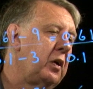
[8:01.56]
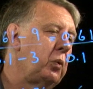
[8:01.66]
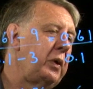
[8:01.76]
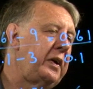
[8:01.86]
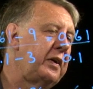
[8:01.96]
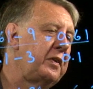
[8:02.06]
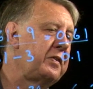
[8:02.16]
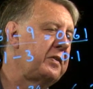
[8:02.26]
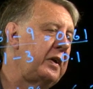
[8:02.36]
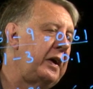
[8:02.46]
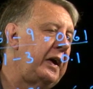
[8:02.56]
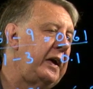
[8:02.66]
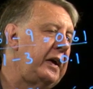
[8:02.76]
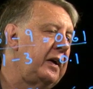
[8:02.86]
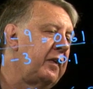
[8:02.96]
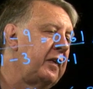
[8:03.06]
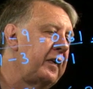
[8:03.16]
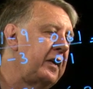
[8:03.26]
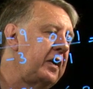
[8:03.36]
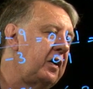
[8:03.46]
We can see that
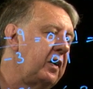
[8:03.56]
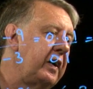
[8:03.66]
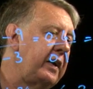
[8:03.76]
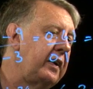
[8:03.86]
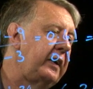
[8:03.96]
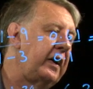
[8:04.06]
the line